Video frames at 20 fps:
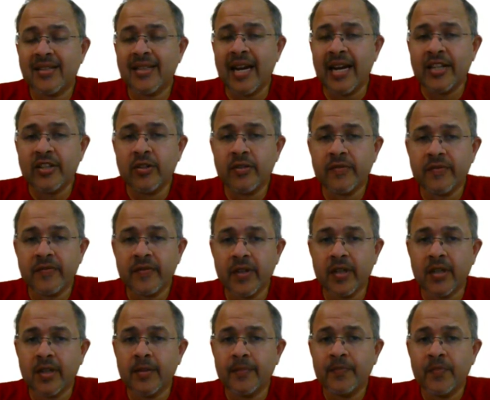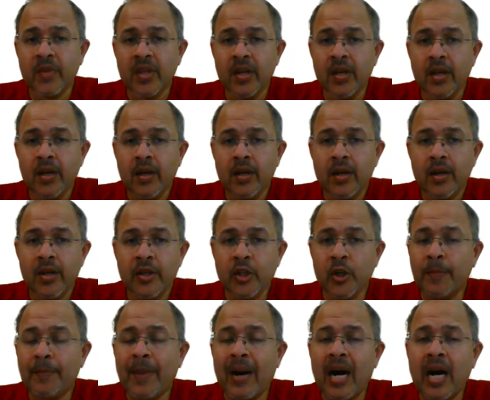the size of
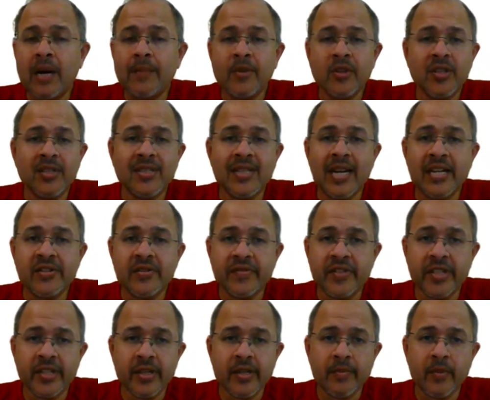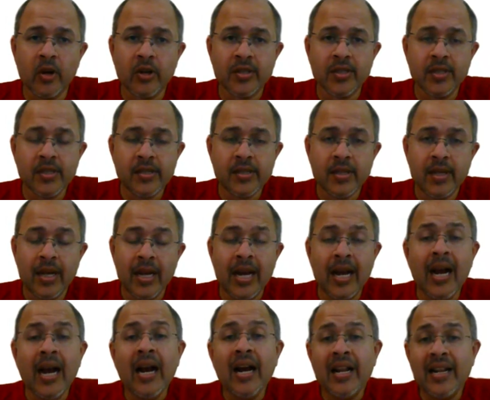your palm or the size of cereal boxes.
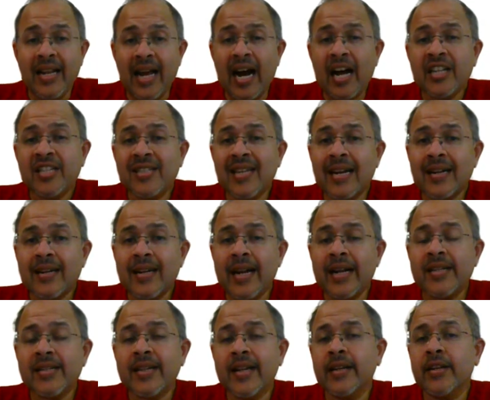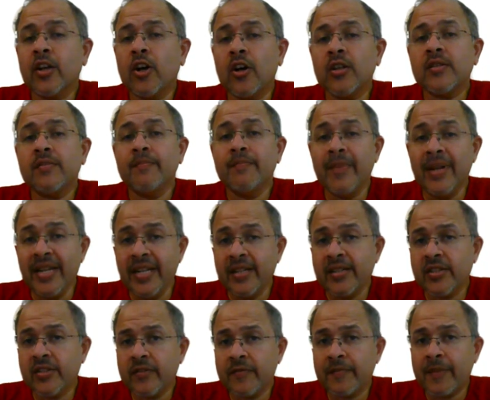Large satellites can cost
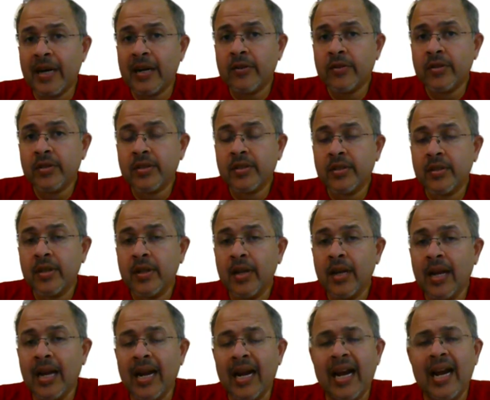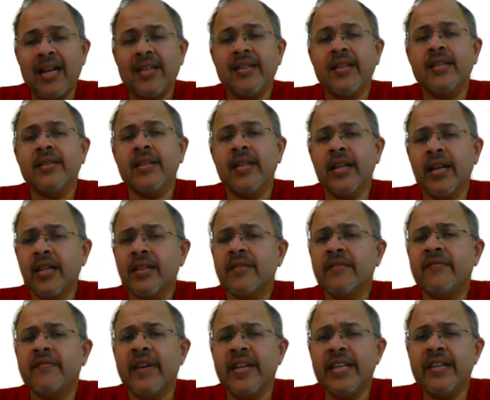millions of pounds. And then there are the
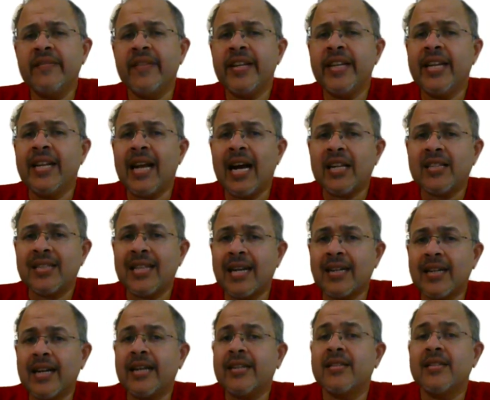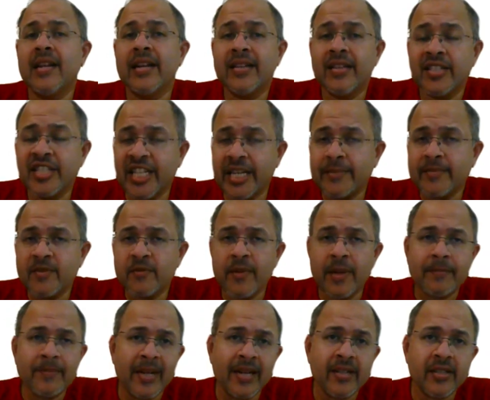very, very large satellites like the James
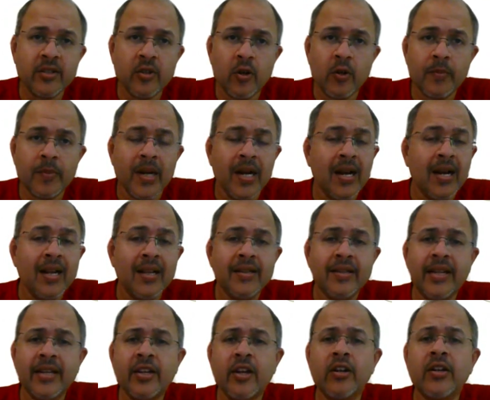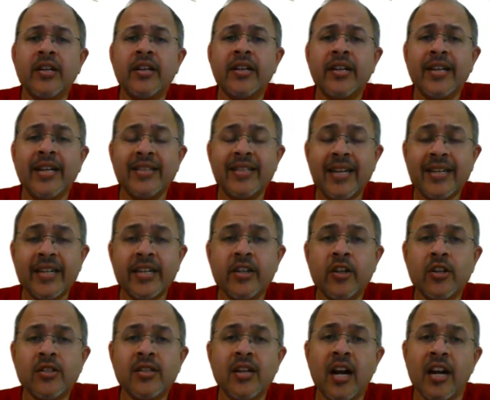Webb Telescope that can
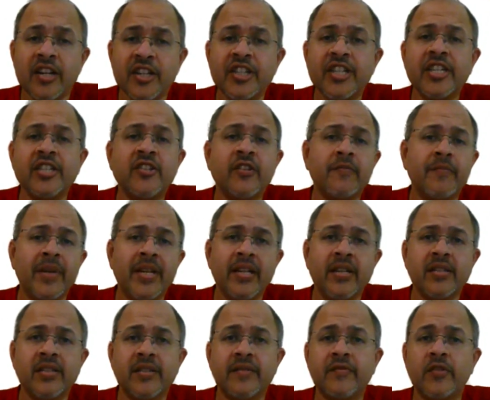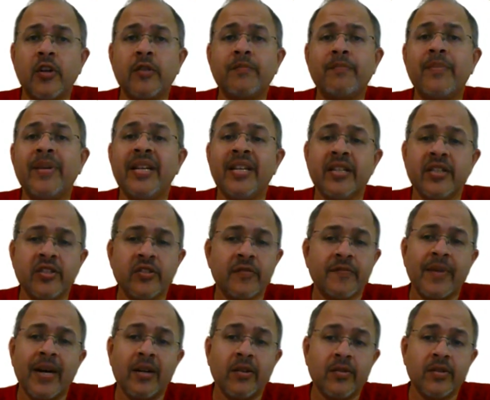cost hundreds of millions, if not billions
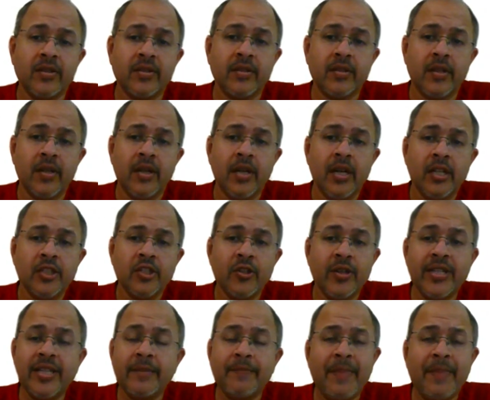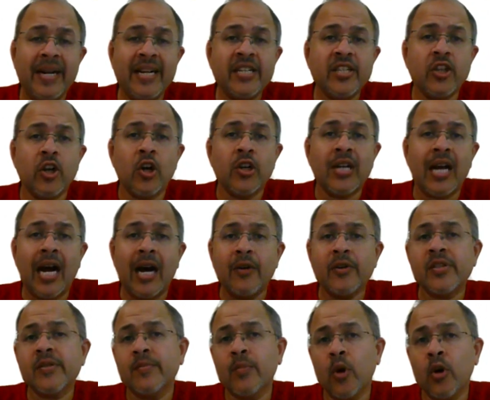of pounds. So it depends on how
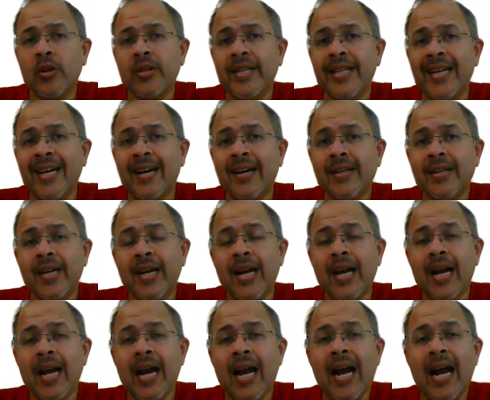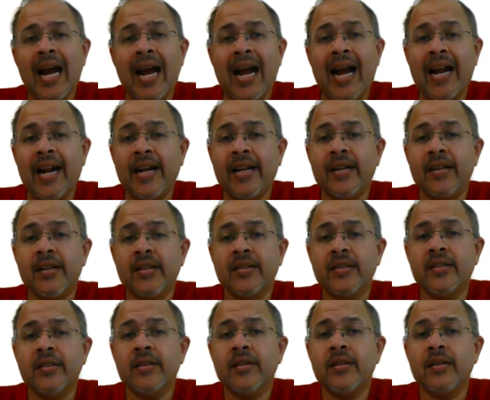small they are
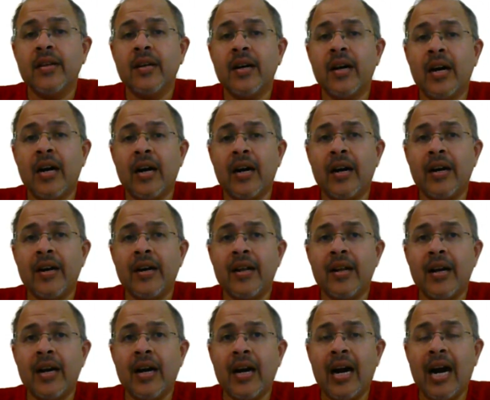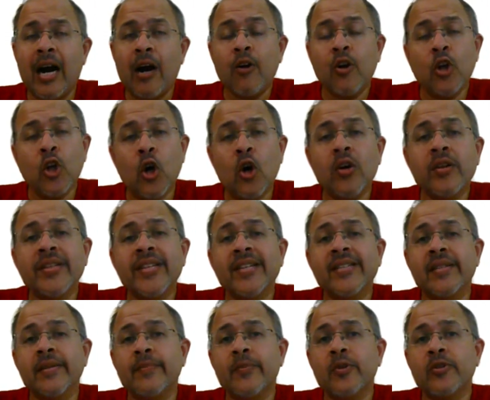and how long they're
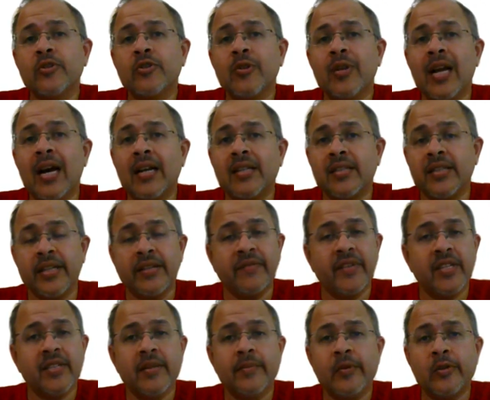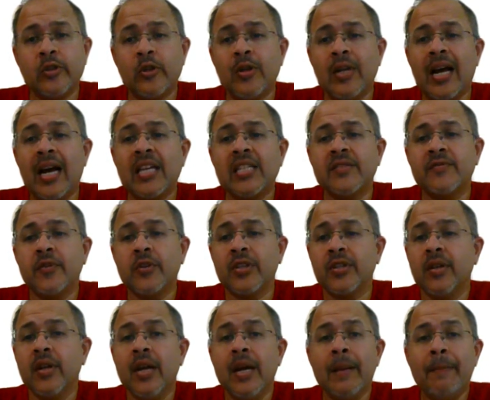supposed to last. If they're supposed to last
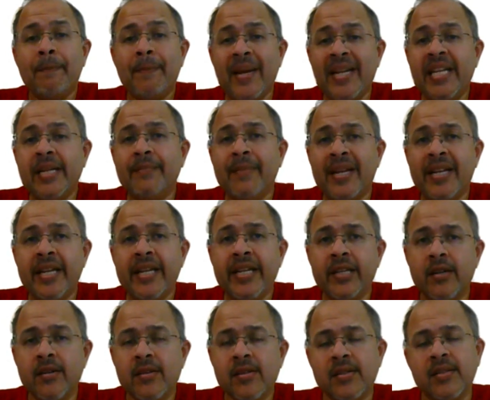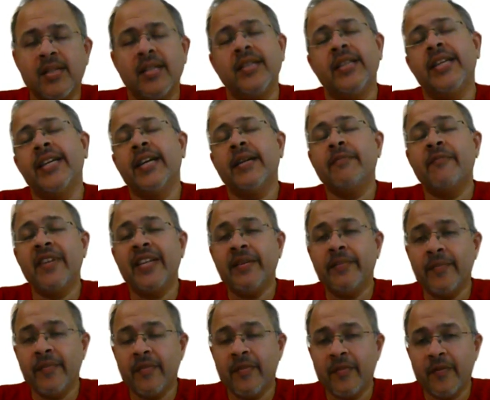for many, many years, then they get
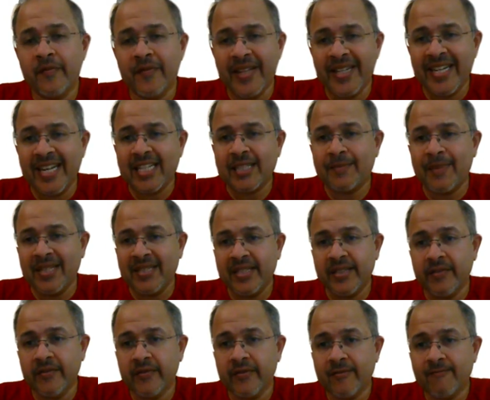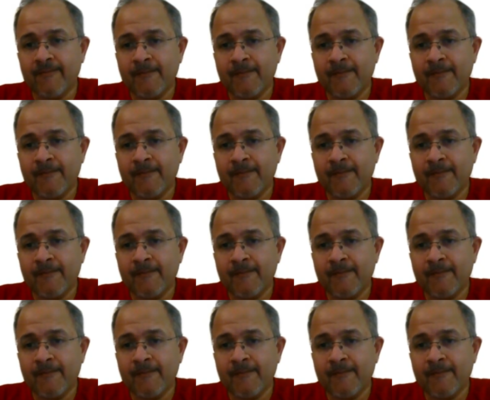very, very expensive.